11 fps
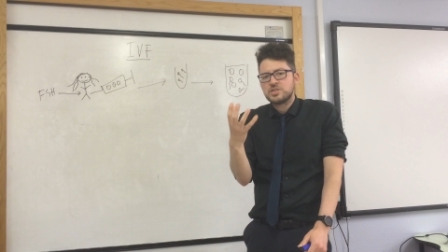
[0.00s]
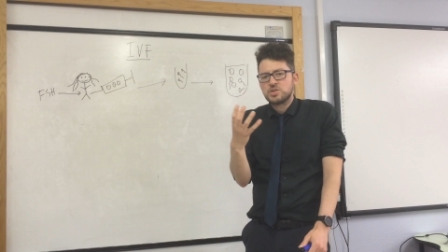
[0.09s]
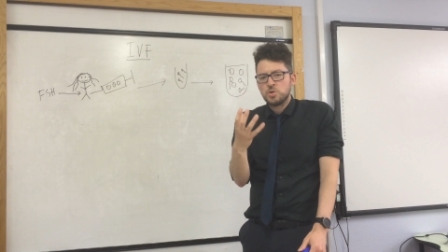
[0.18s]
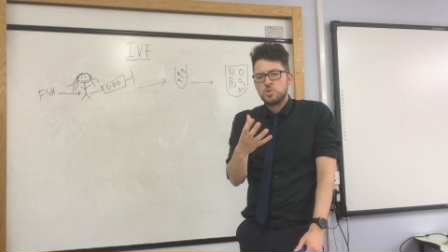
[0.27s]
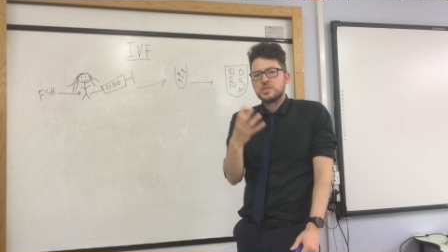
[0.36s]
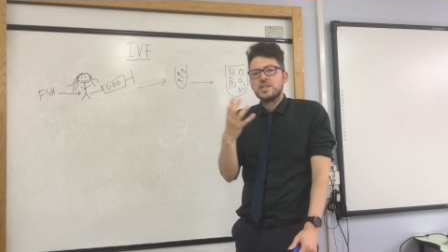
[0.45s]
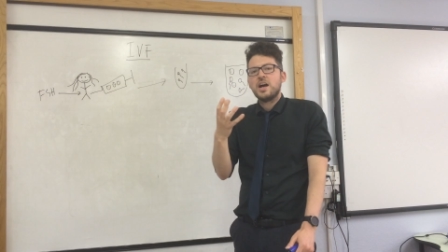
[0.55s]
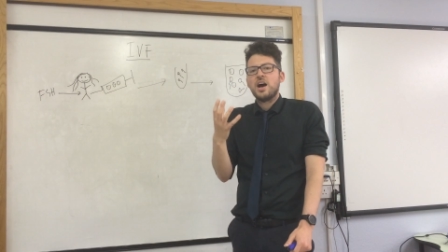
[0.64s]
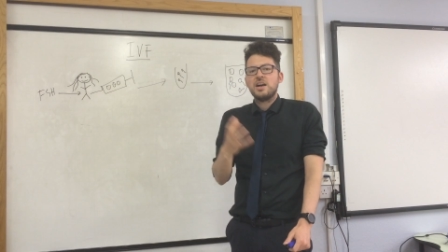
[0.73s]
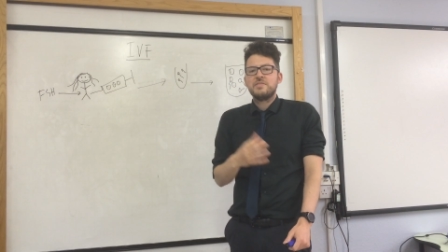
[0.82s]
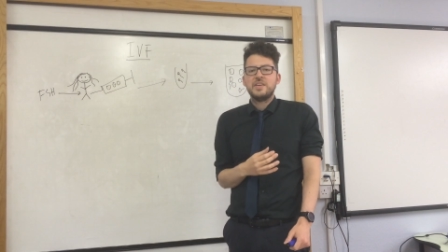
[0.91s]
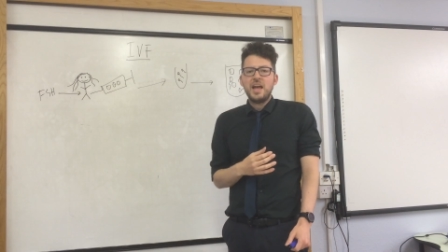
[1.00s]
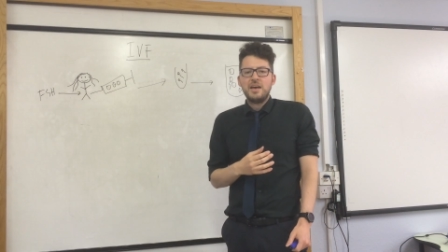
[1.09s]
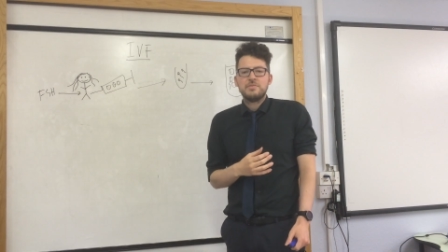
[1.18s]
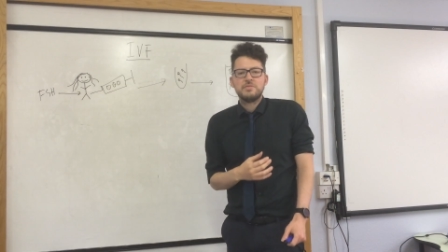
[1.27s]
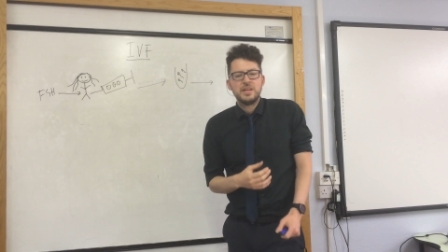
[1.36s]
it's called
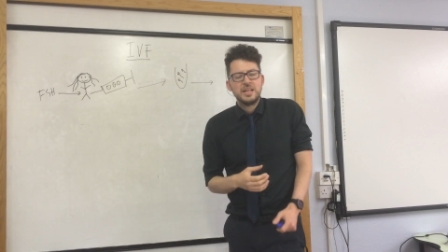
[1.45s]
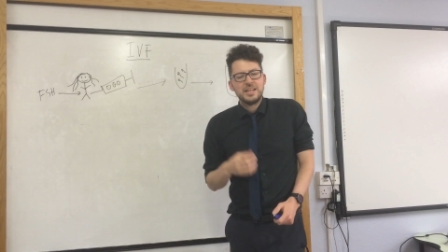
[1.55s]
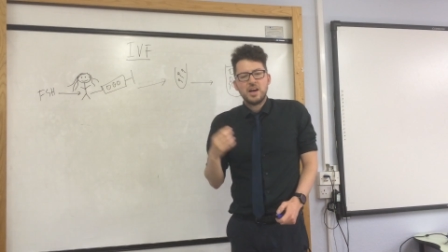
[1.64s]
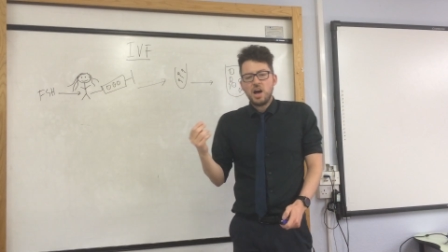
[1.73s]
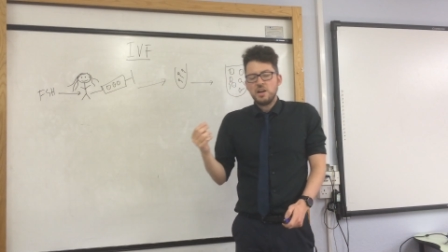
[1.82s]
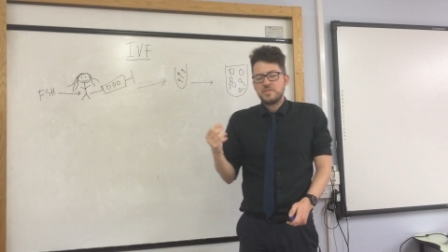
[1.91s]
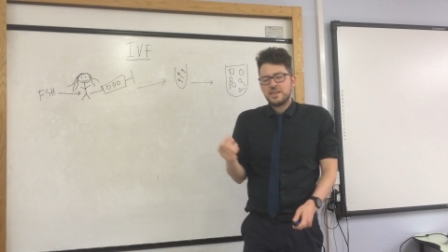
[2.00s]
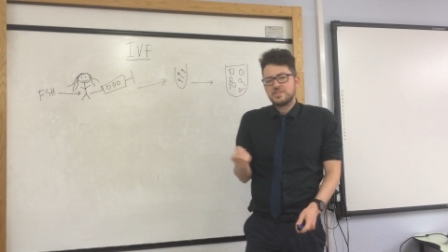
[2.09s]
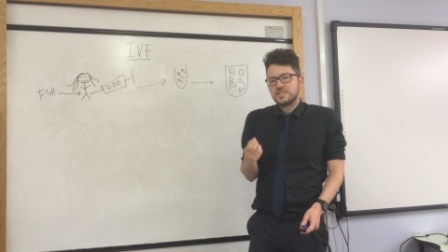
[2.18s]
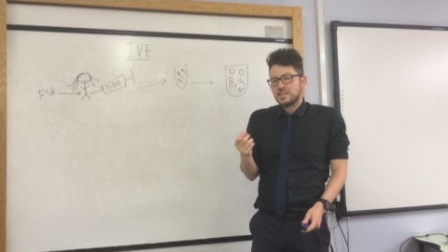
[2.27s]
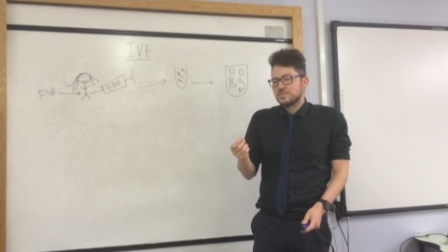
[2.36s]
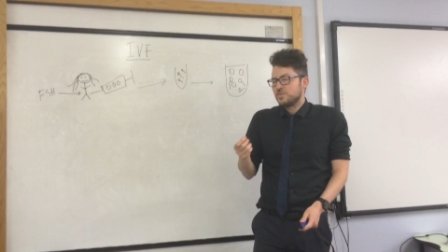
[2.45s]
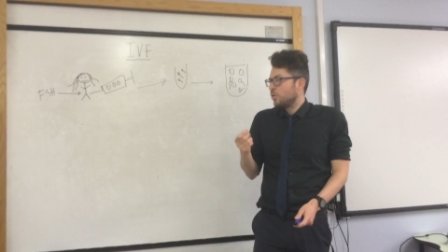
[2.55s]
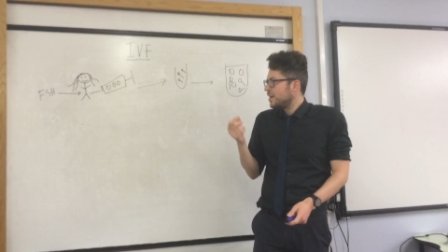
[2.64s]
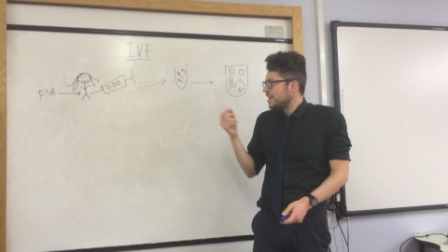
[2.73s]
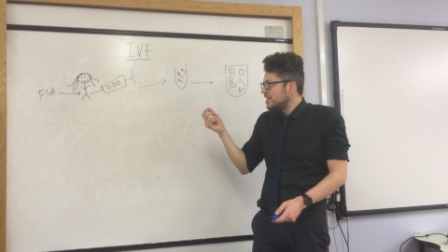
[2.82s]
IVF. IVF stands
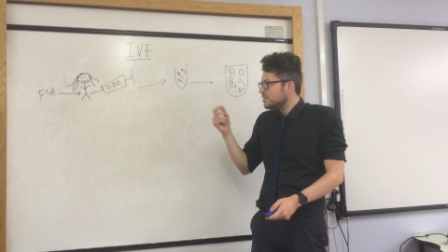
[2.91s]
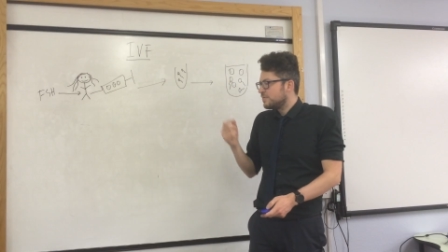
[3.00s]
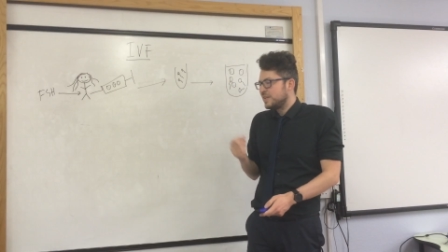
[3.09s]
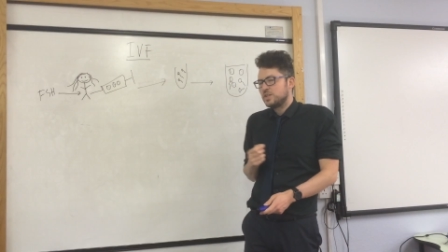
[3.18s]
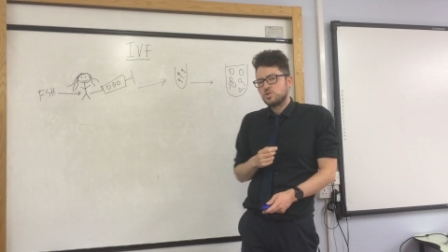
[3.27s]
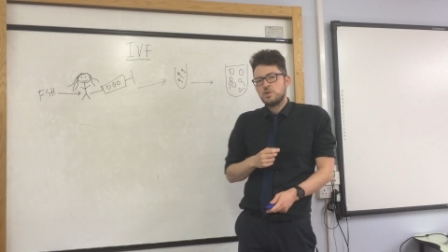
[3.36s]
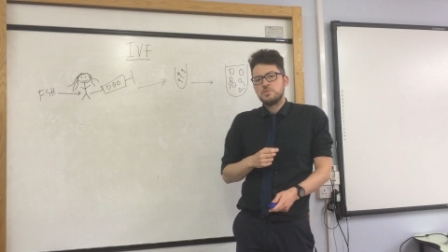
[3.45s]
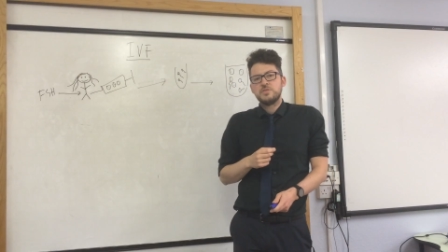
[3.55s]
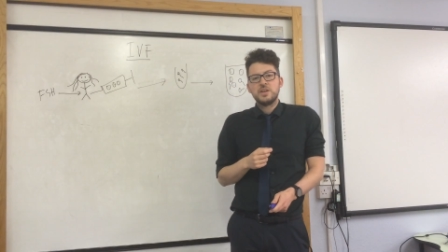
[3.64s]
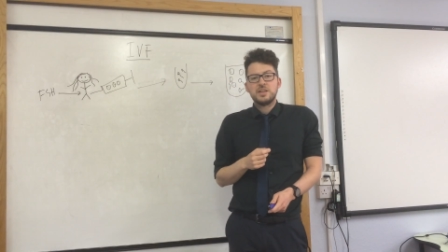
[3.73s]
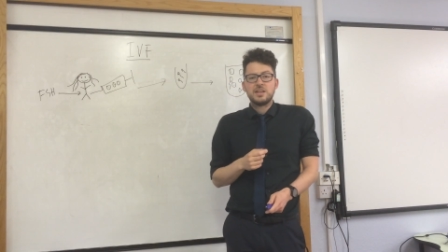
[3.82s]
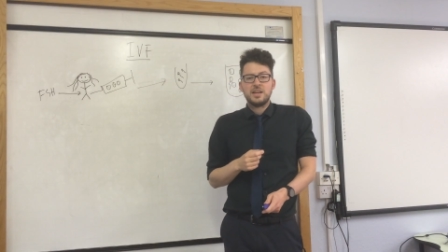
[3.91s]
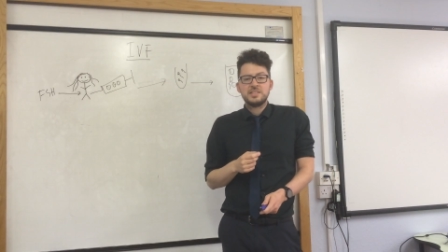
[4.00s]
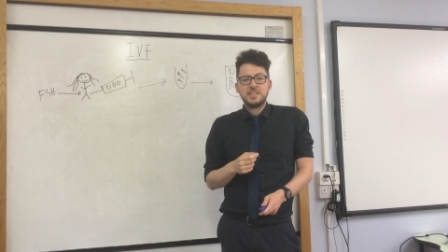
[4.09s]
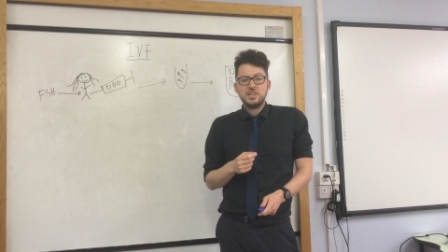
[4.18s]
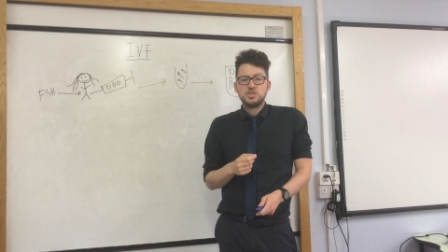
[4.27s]
for in vitro
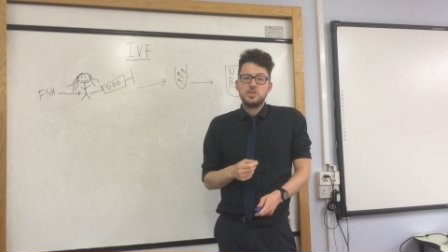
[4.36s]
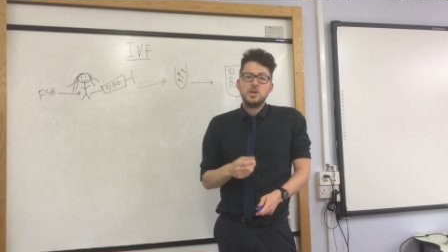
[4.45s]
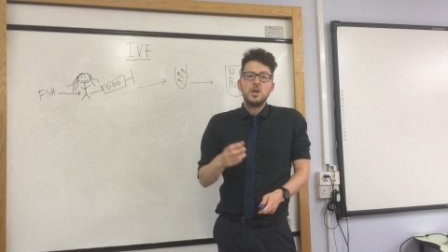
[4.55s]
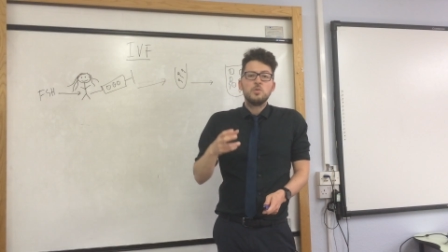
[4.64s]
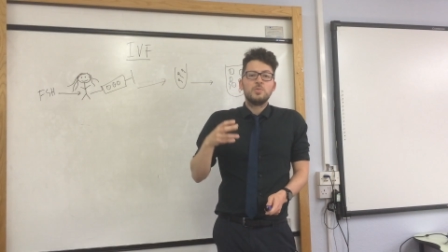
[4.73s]
fertilisation,